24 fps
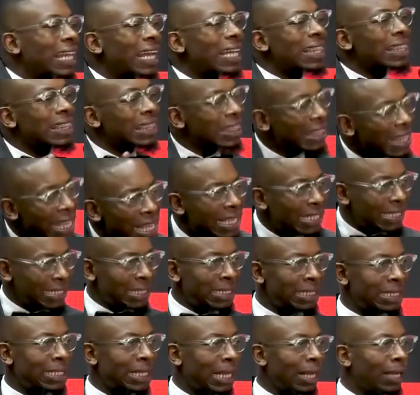there are
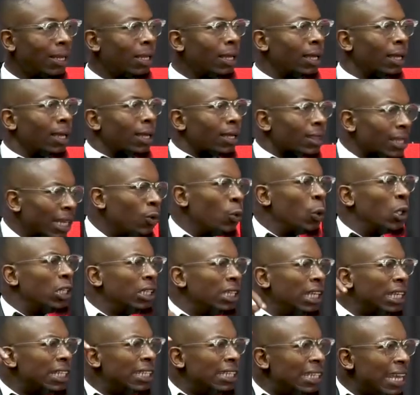things that will
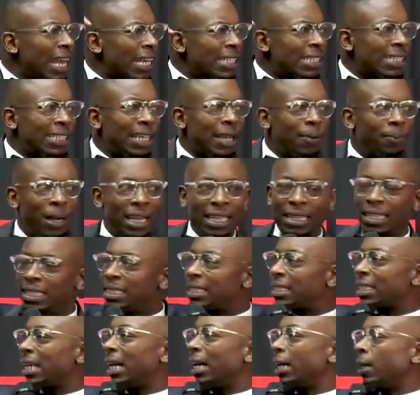need next year by
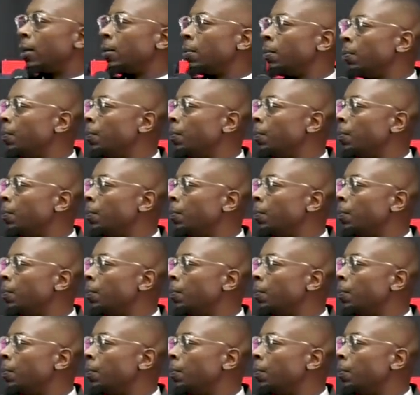this time.